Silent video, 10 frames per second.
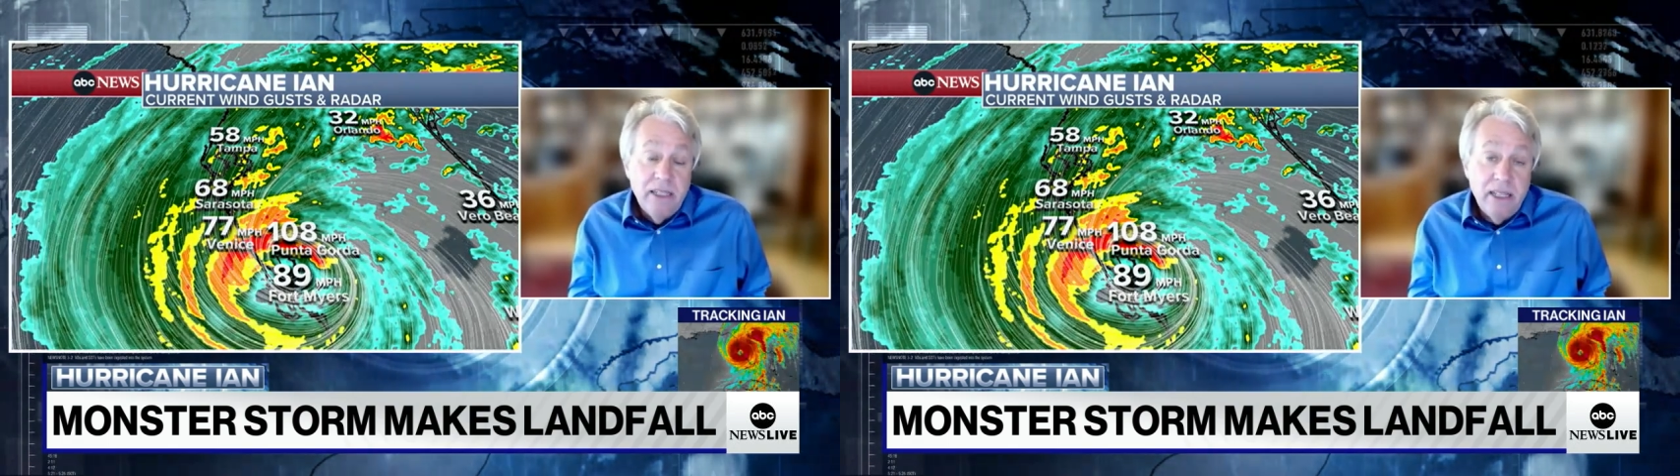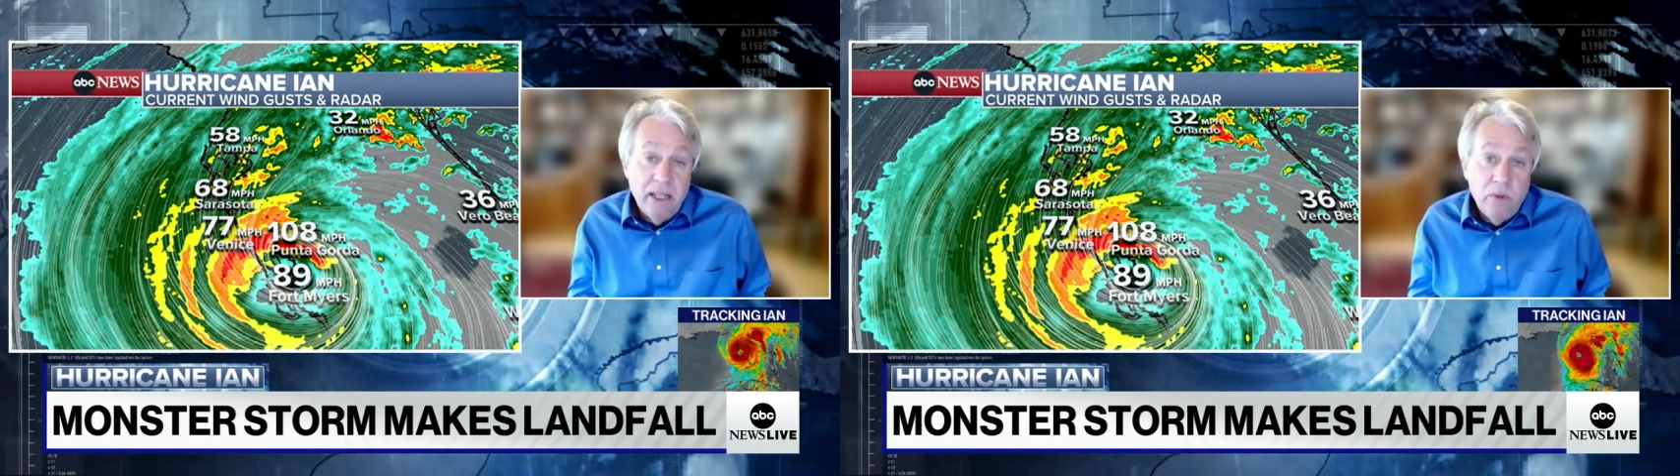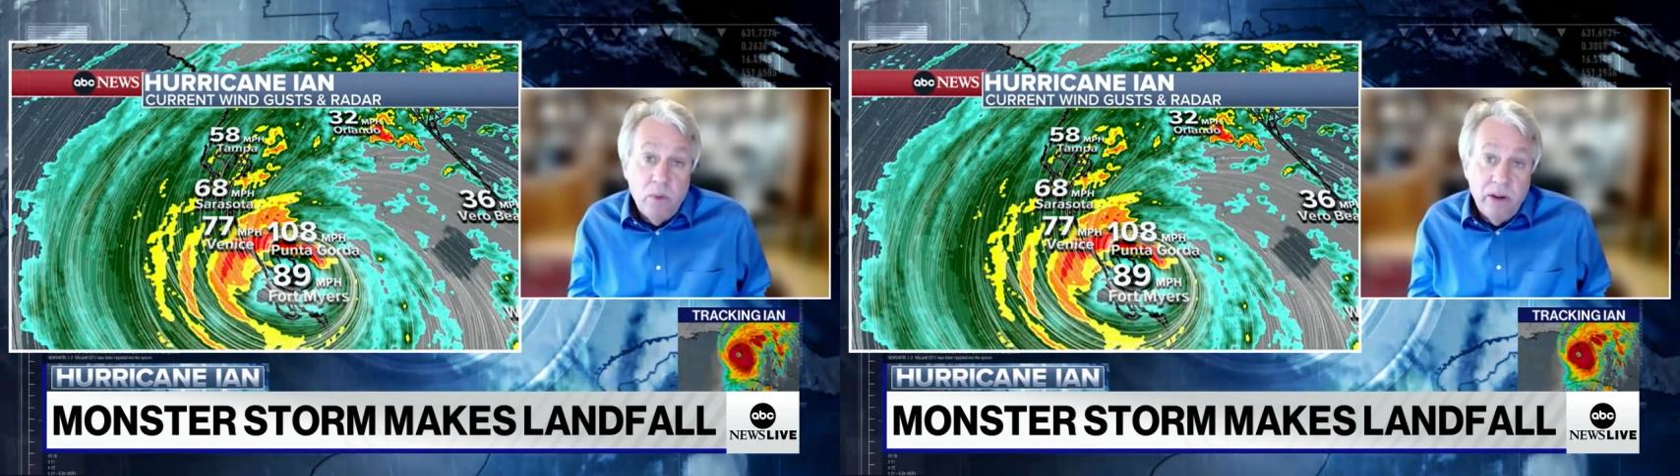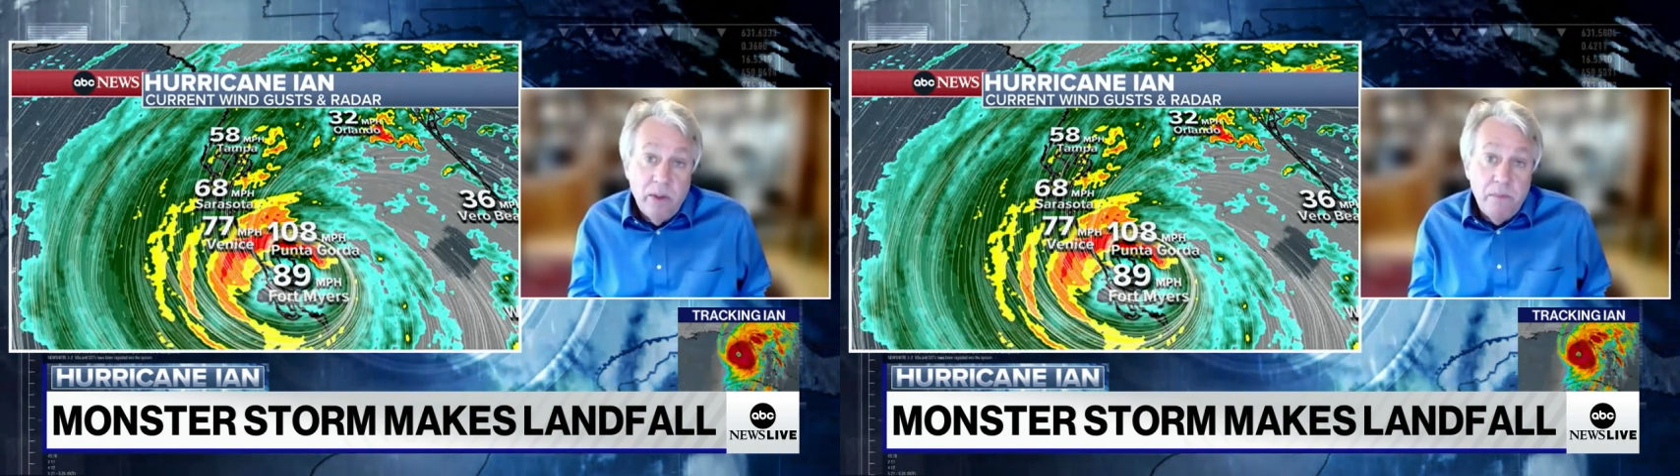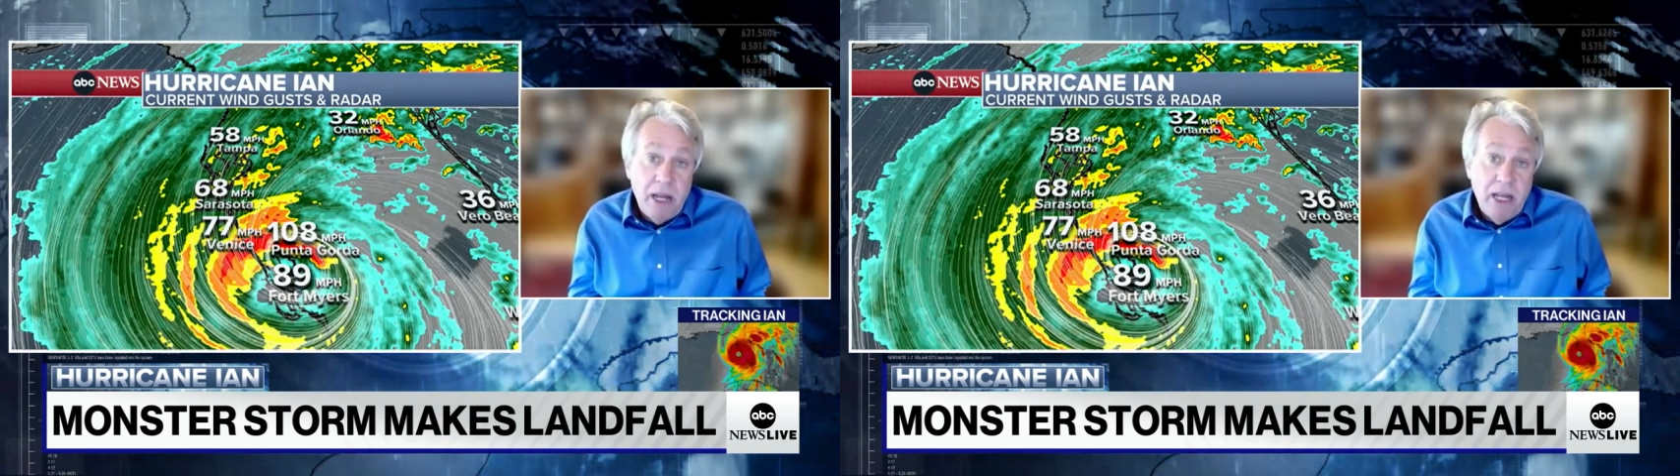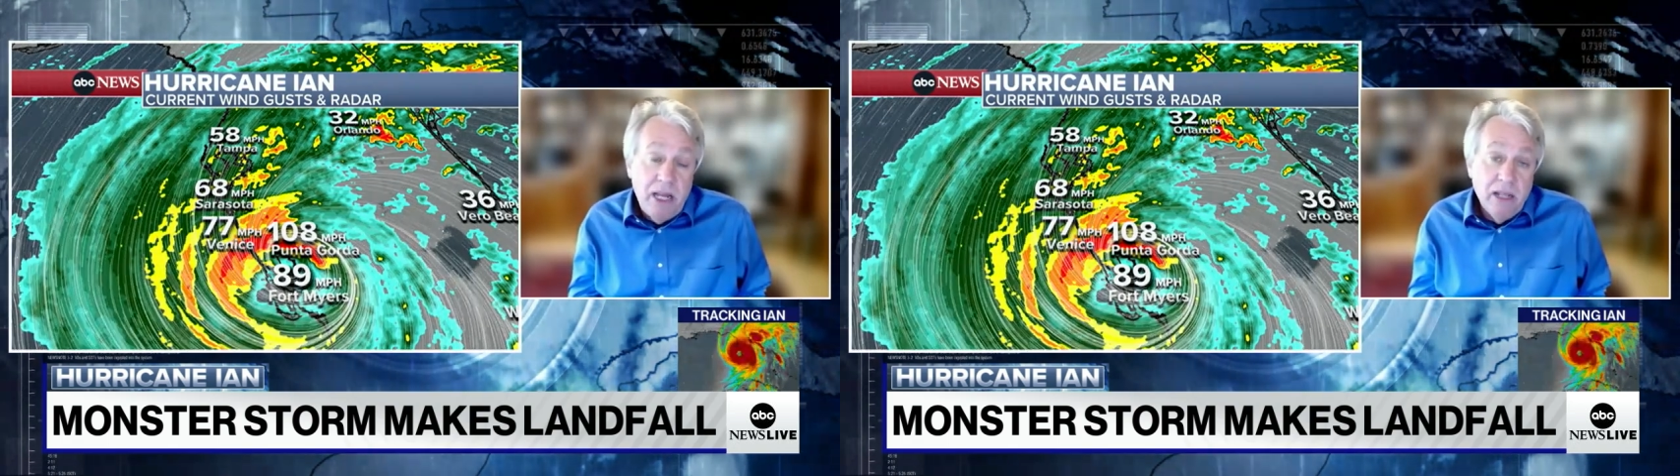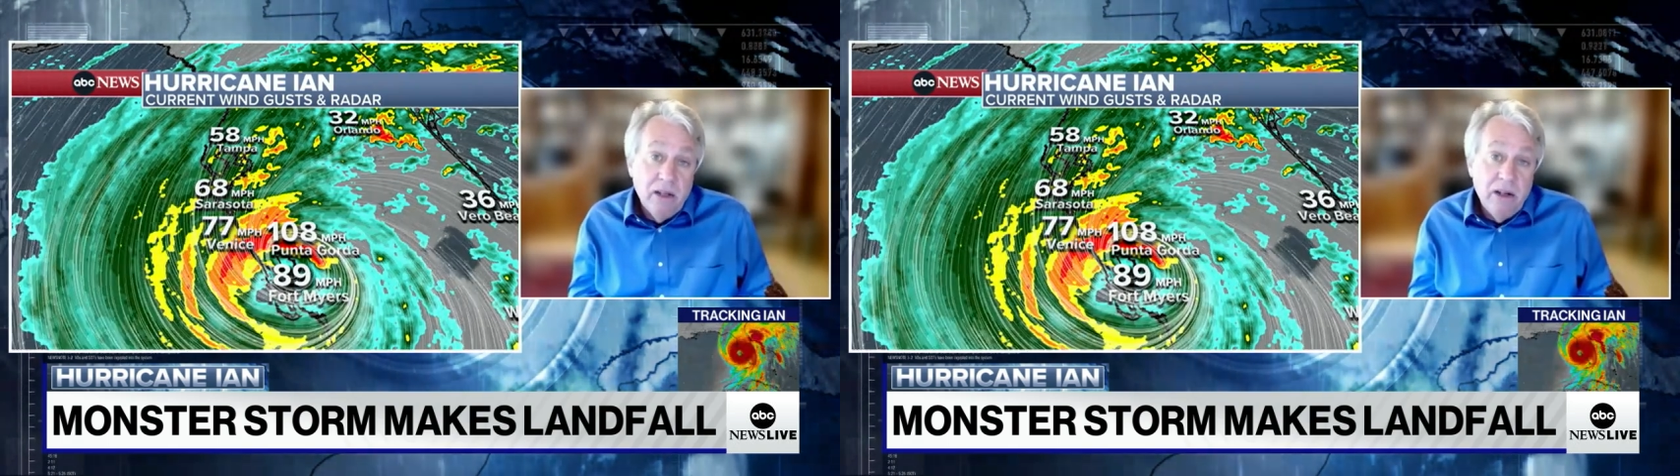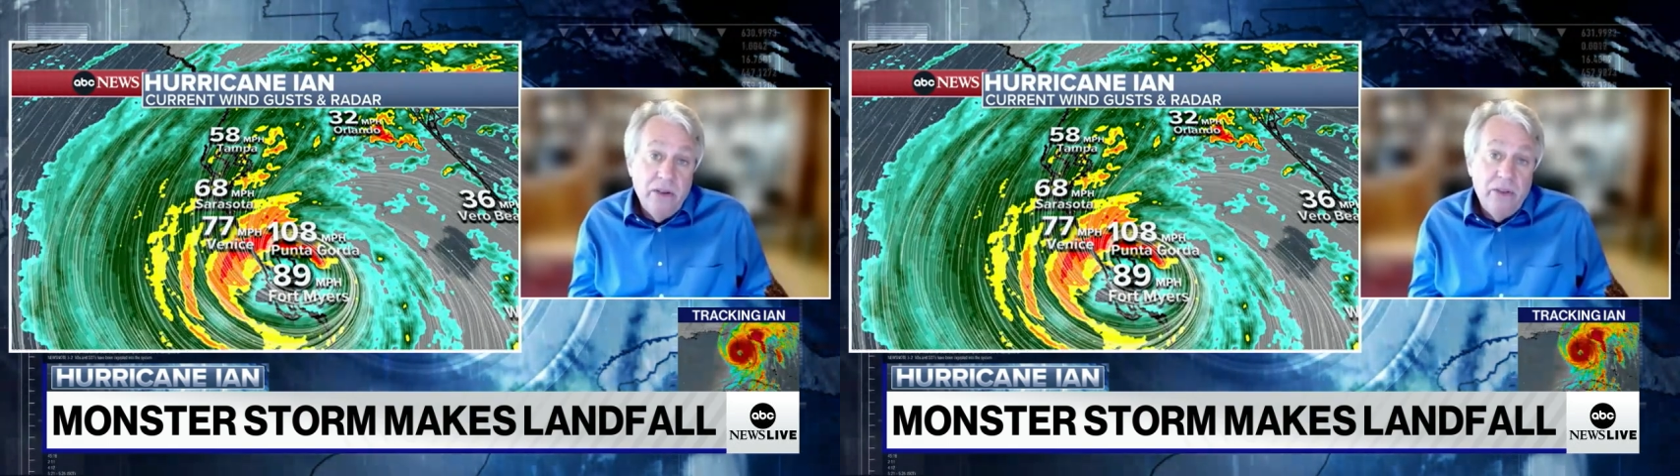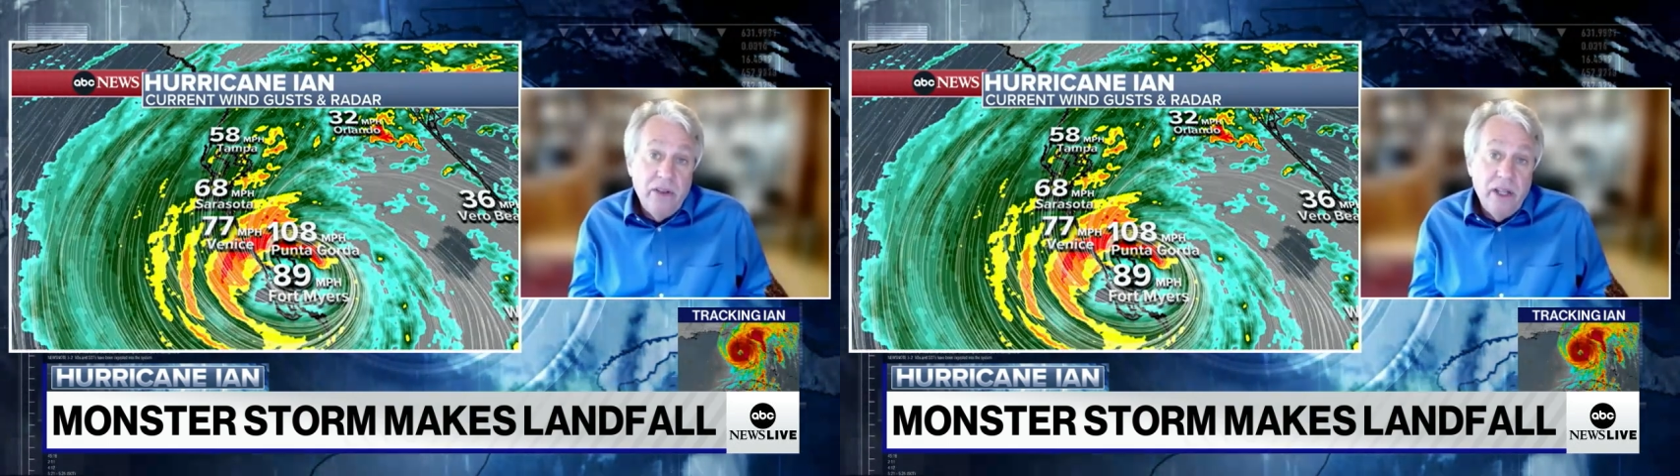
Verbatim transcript: that's one of the big killers